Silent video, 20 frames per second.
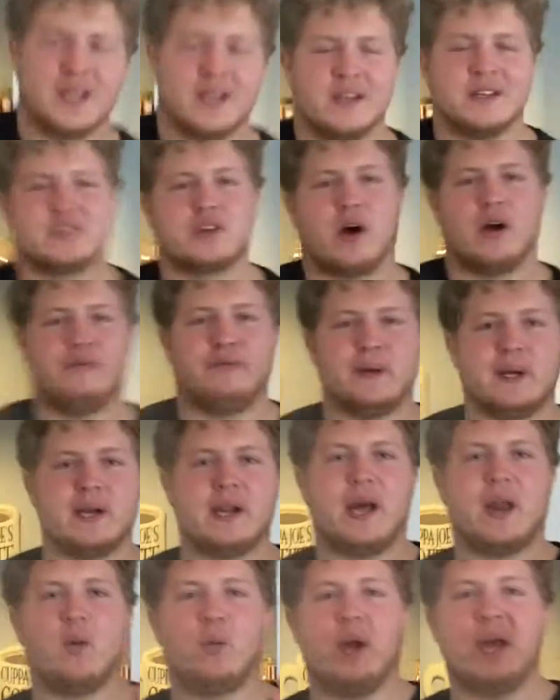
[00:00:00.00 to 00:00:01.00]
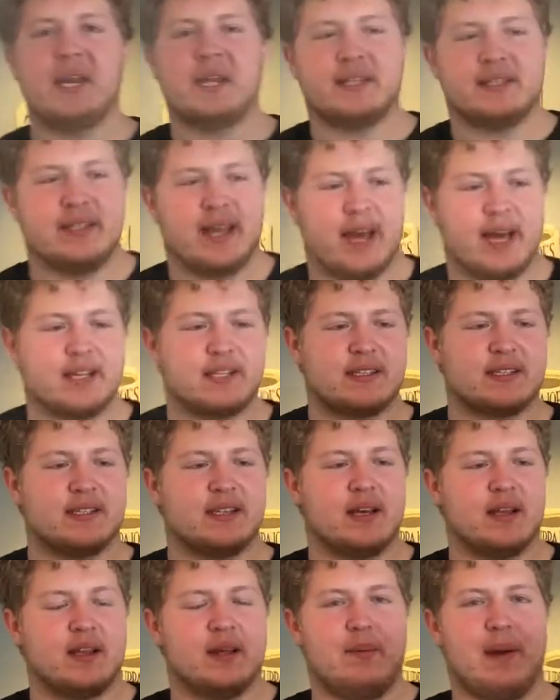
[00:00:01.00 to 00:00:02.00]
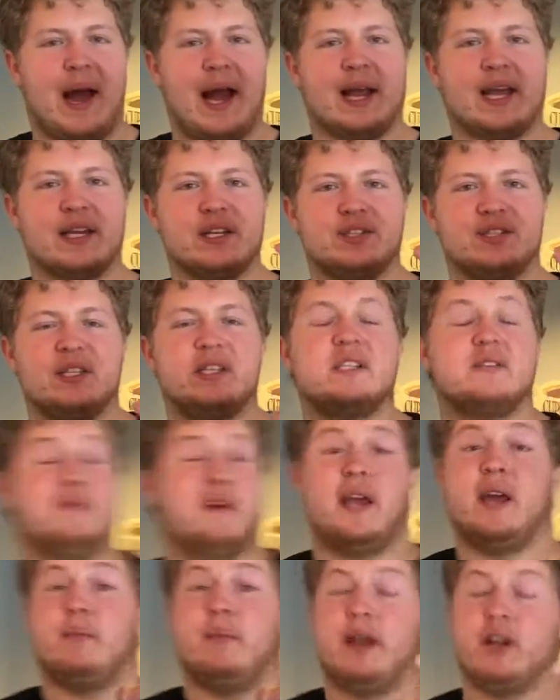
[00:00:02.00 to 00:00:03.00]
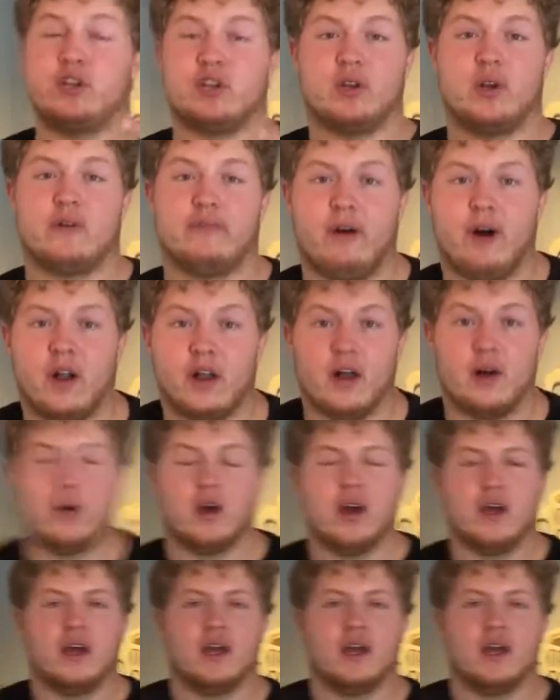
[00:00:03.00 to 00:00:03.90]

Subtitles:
So I figured out a way to test the mac and cheese. Man, make sure you follow.